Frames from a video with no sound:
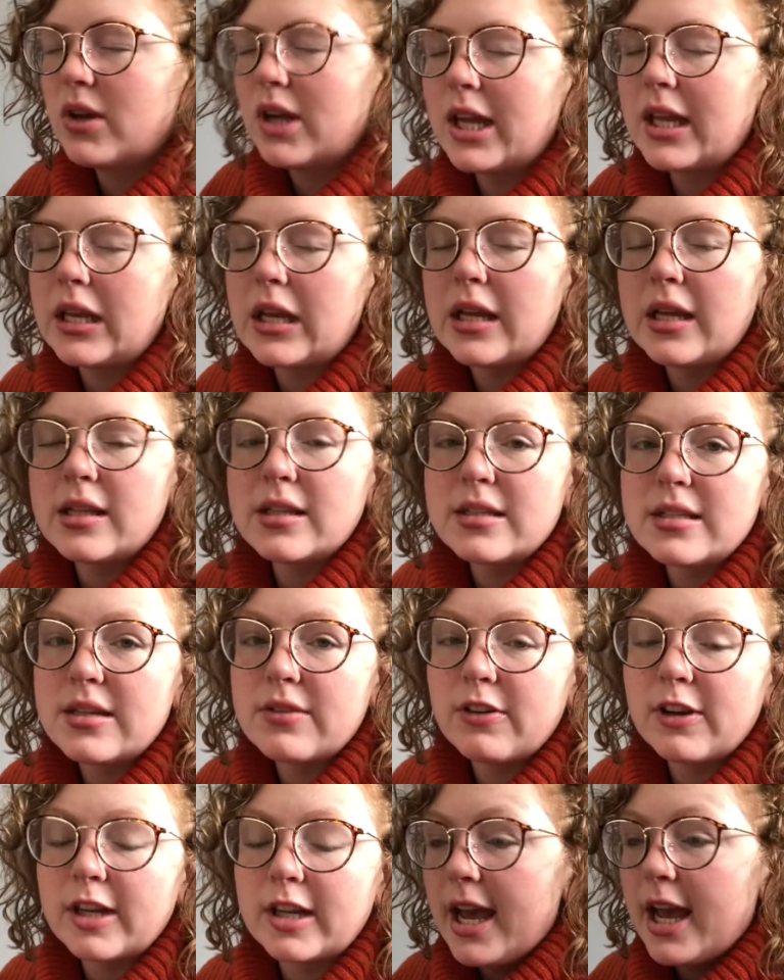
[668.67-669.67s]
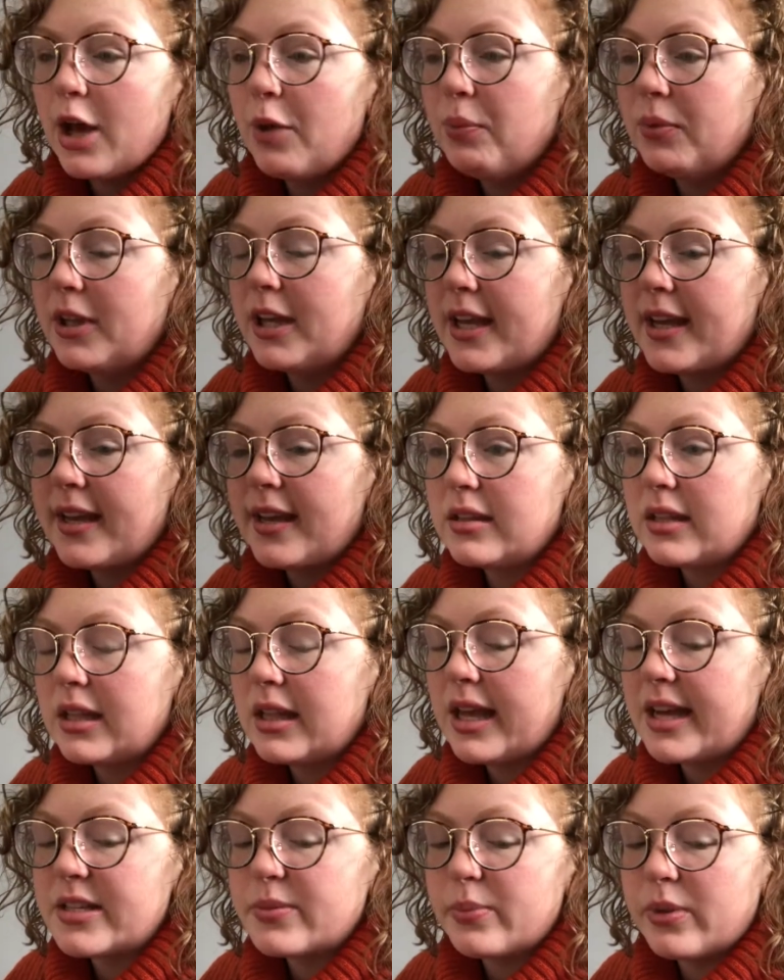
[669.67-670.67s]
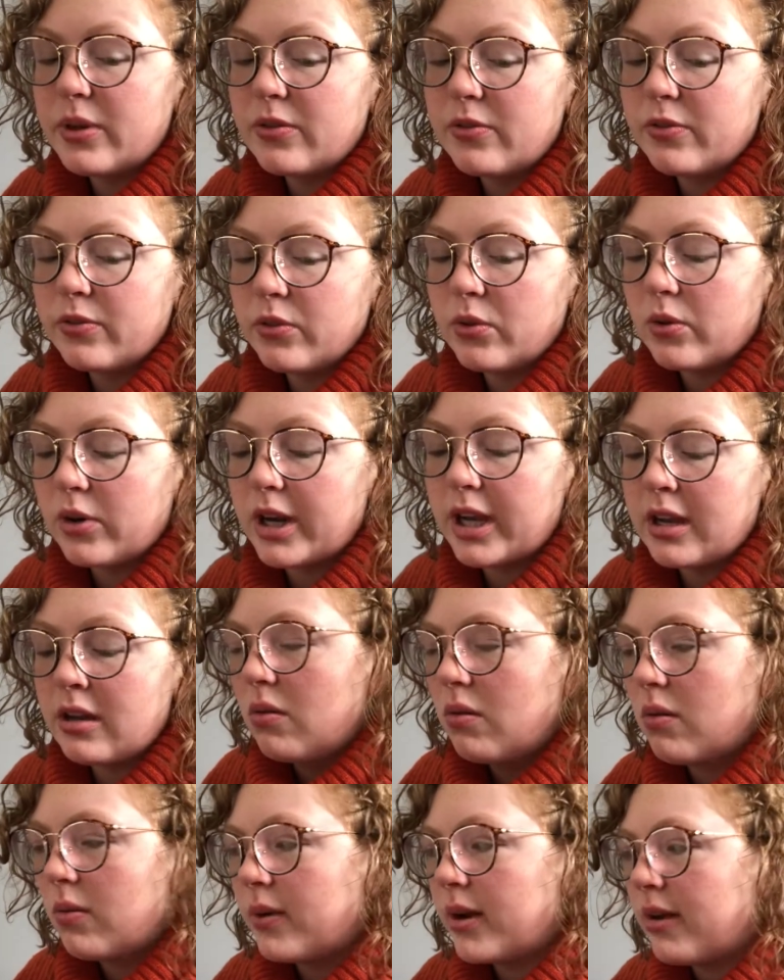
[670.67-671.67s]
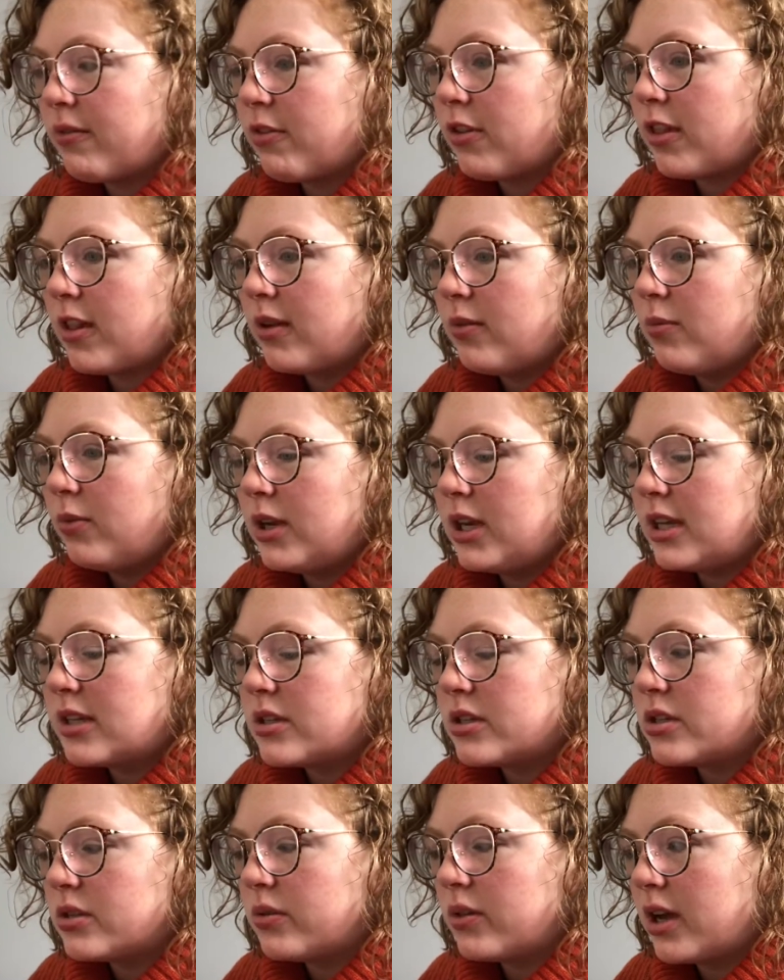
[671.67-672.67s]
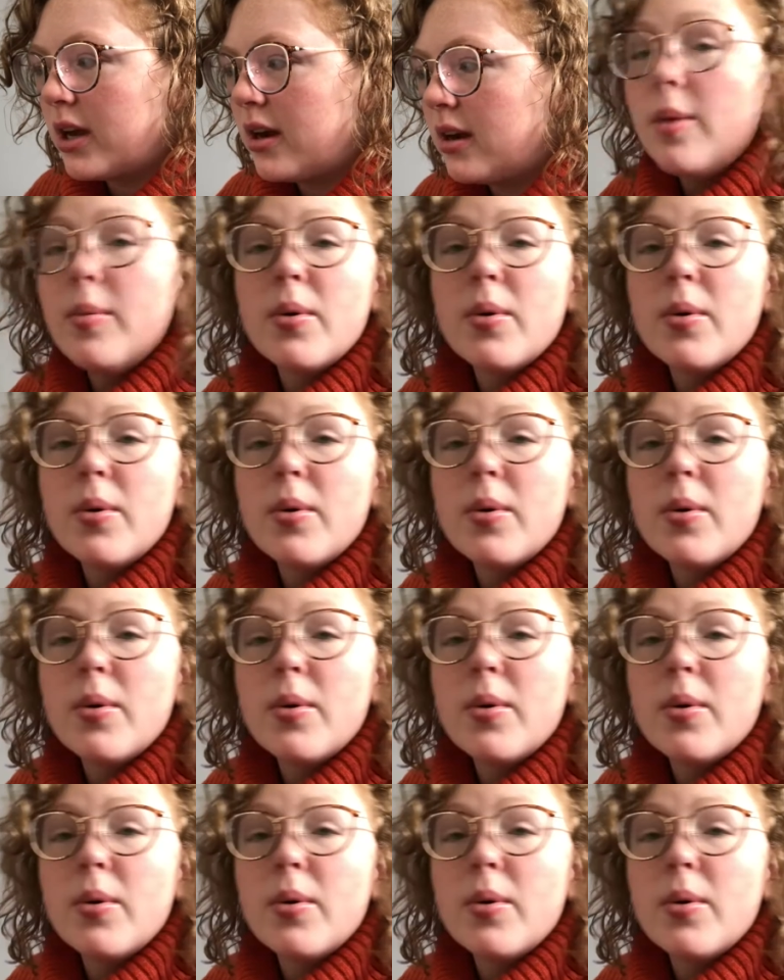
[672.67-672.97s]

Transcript: and see if I could help lay the last bit of flooring or whatever we need to do there.